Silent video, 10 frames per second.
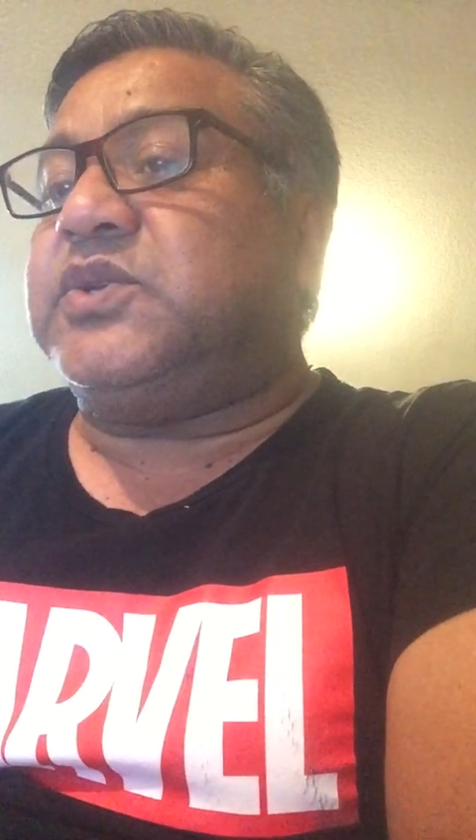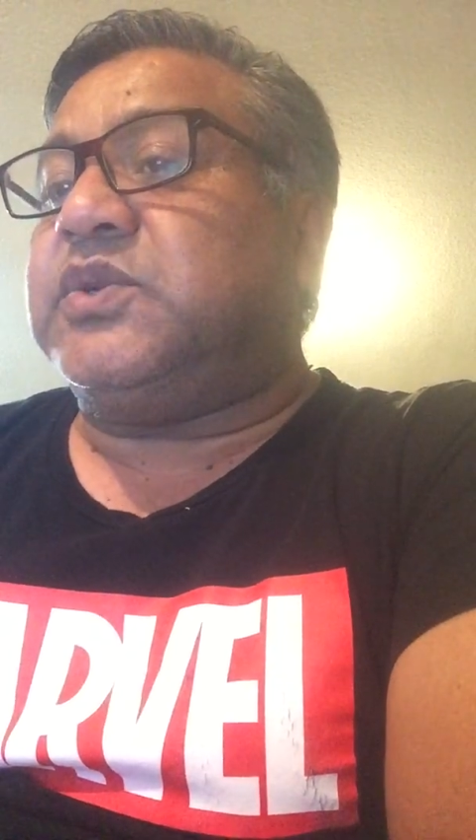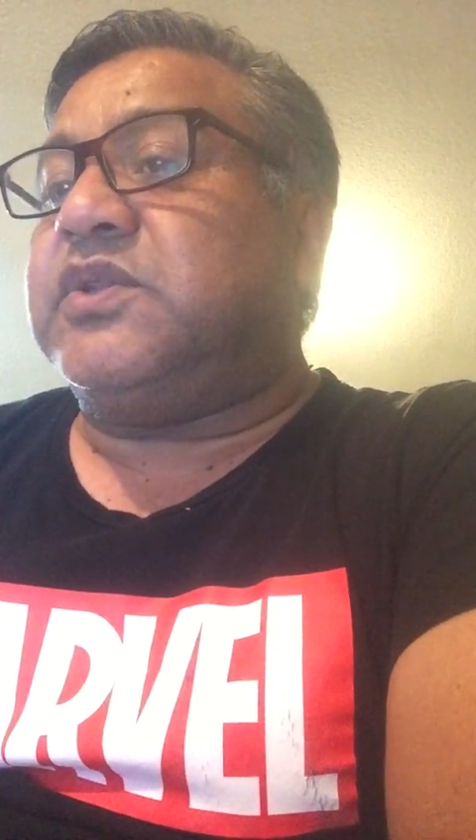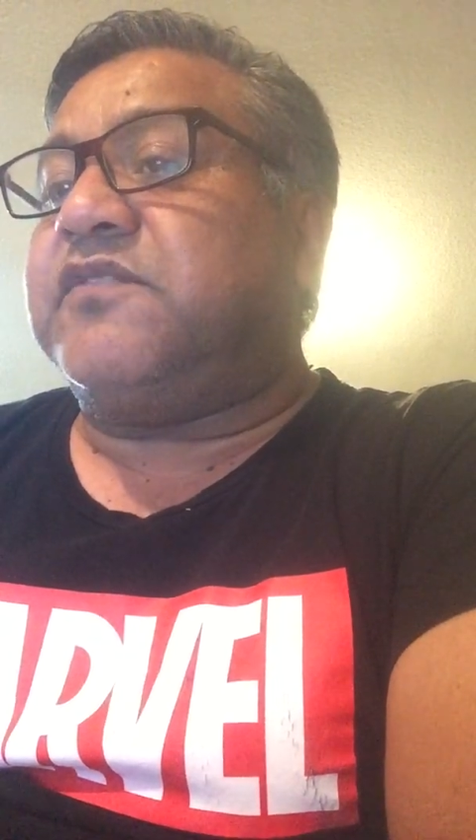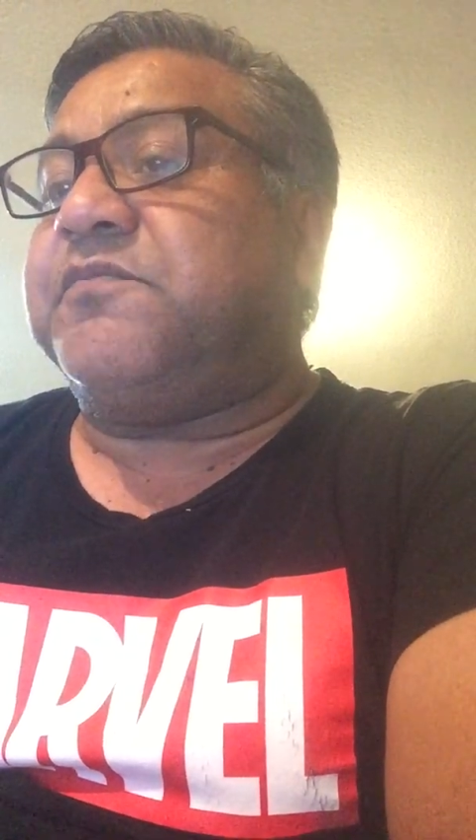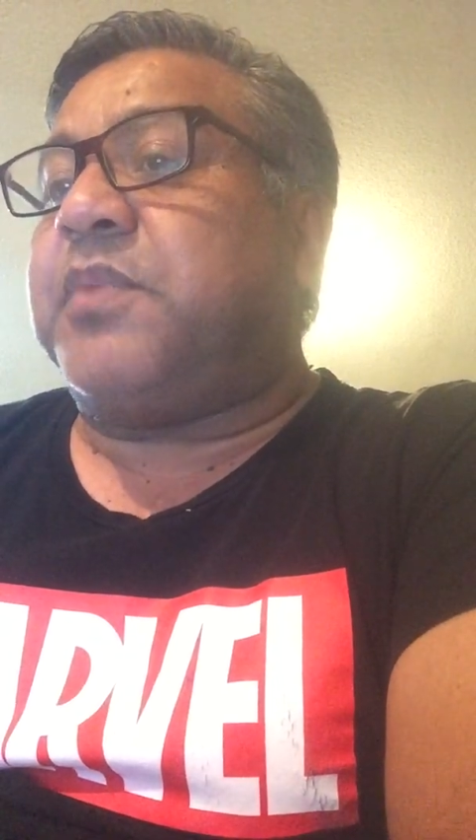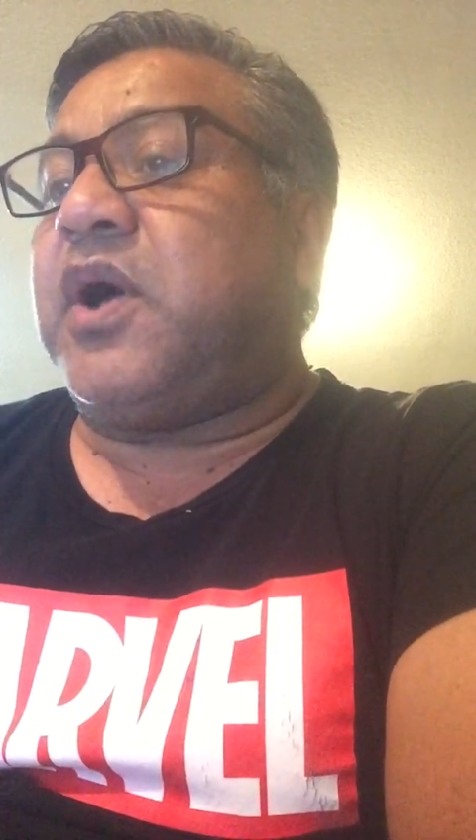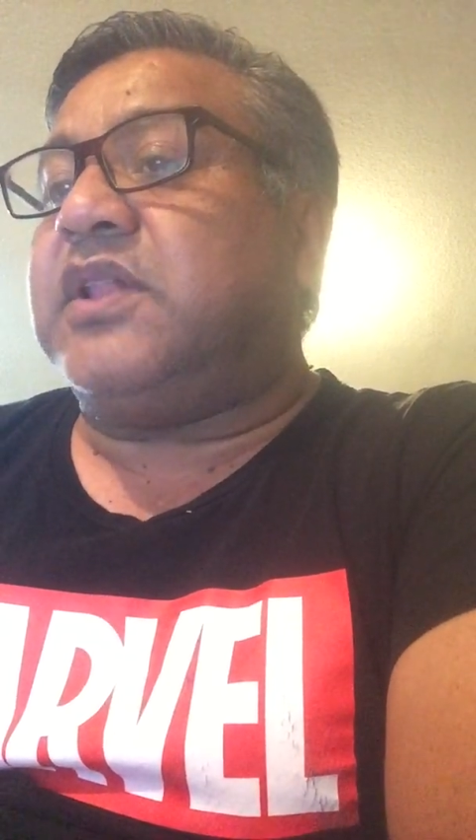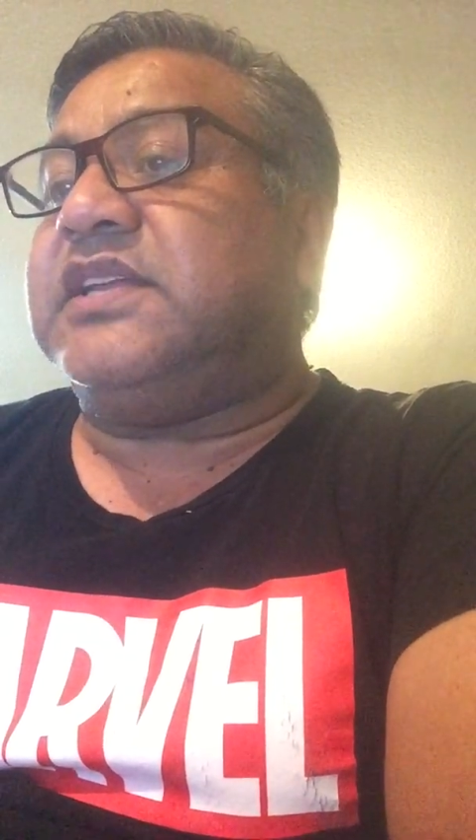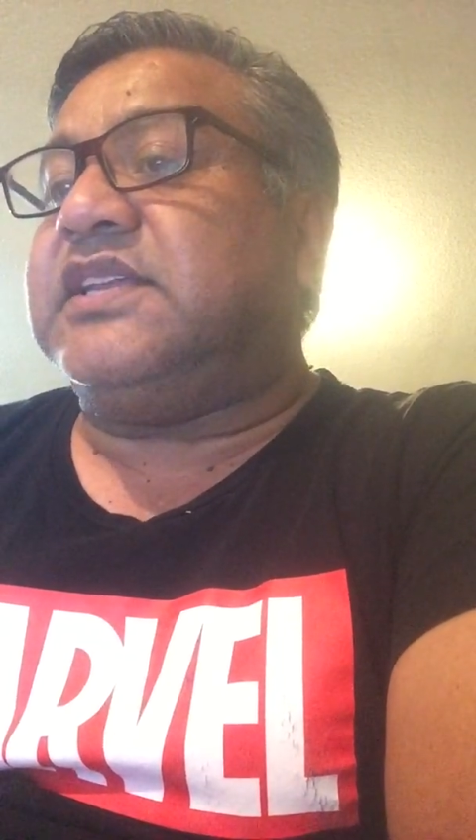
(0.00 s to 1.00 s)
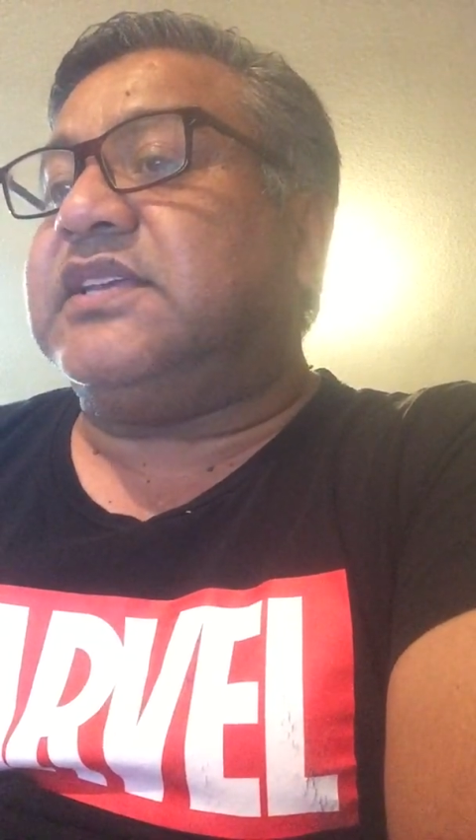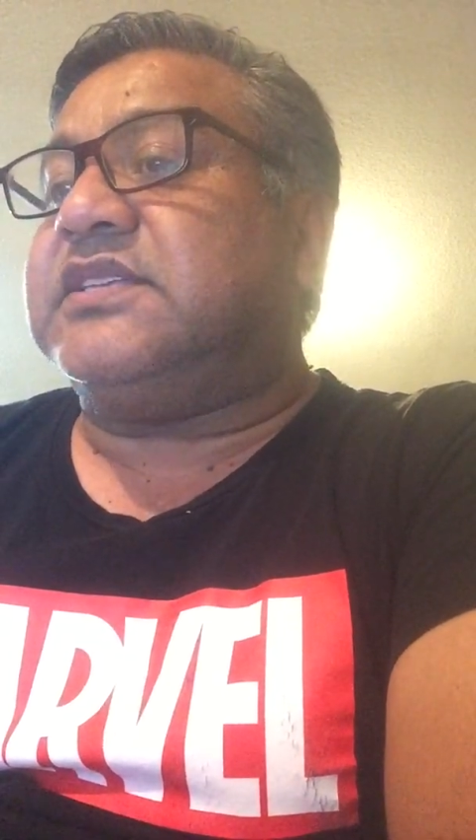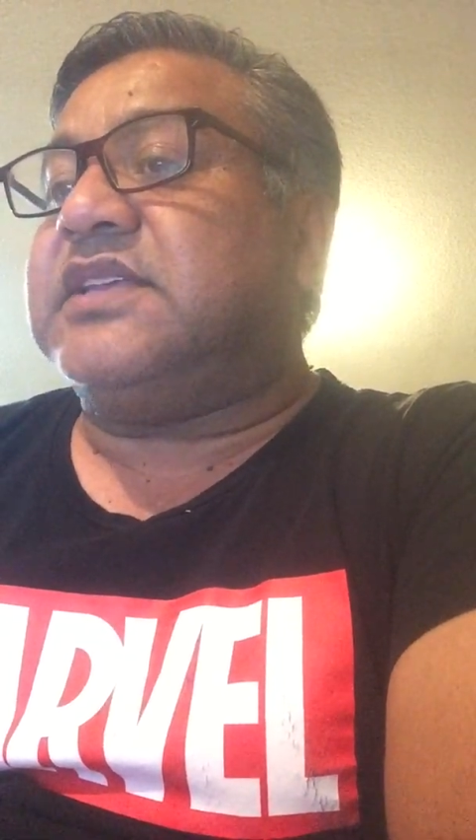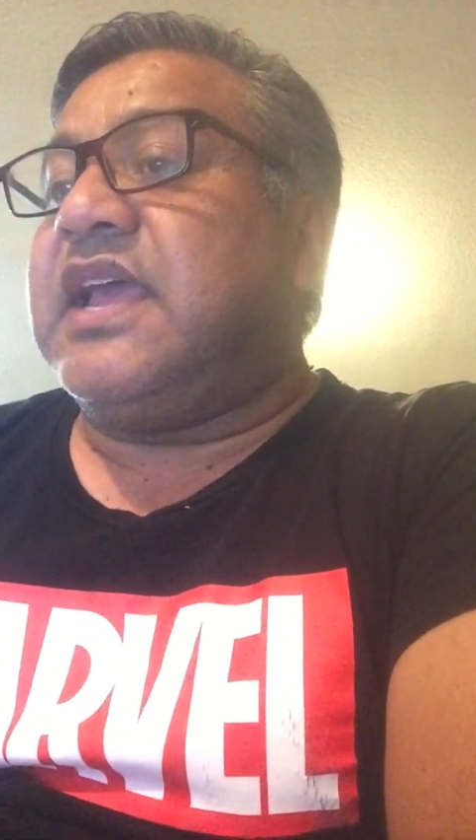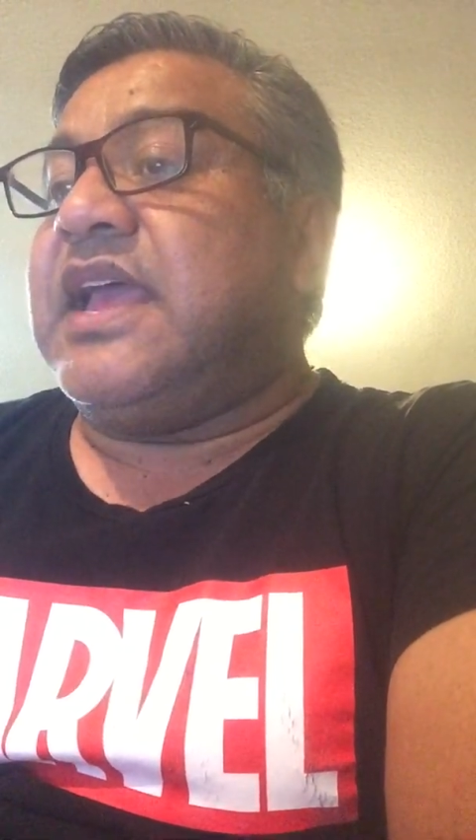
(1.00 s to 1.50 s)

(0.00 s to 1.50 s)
tool of politics,